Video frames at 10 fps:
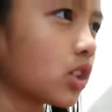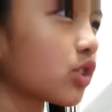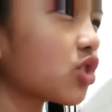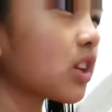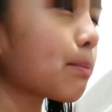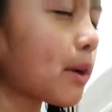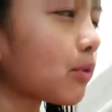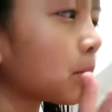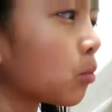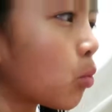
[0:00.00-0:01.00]
Should I buy
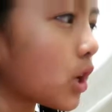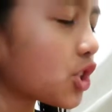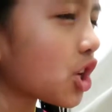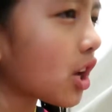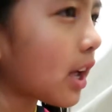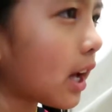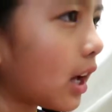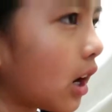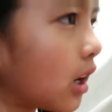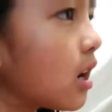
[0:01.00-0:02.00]
from Wish
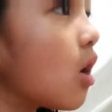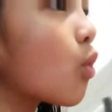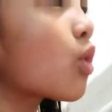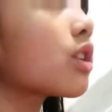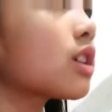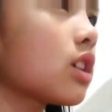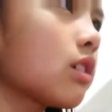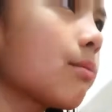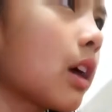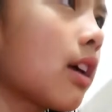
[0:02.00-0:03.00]
again or
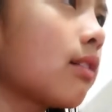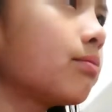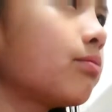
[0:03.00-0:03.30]
eBay?